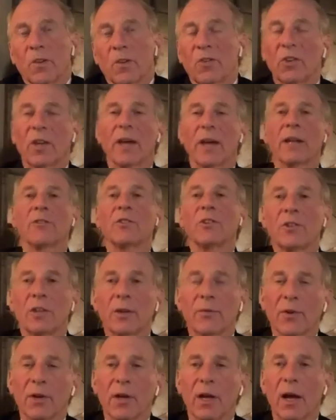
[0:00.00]
again is a
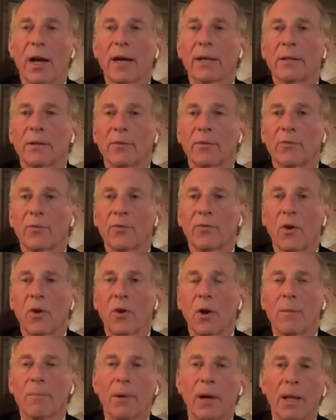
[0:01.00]
different kind of
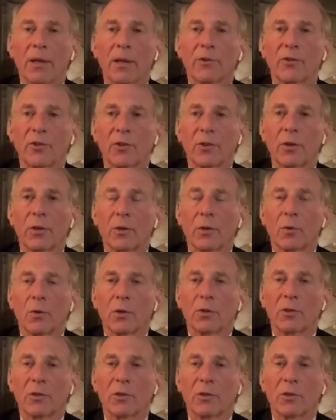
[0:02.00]
foreign policy or